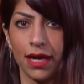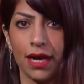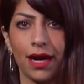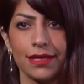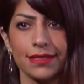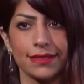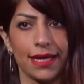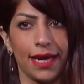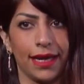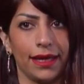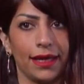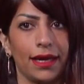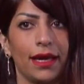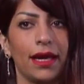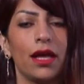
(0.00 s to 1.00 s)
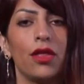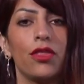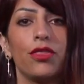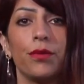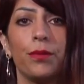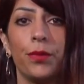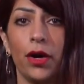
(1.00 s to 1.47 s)
I say
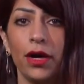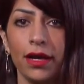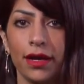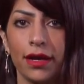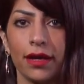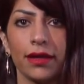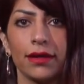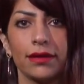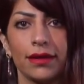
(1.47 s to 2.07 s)
the book.